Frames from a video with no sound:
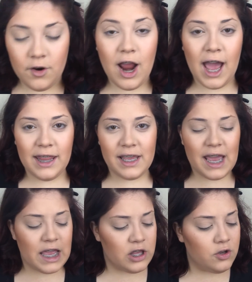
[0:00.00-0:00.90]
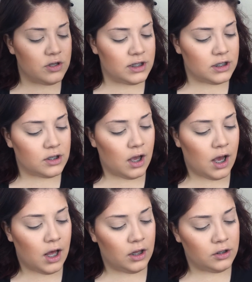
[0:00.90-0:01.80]
highlight, I use this
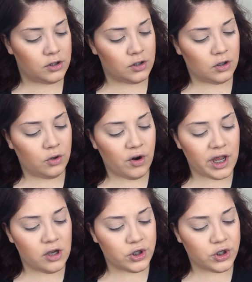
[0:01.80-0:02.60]
L'Oreal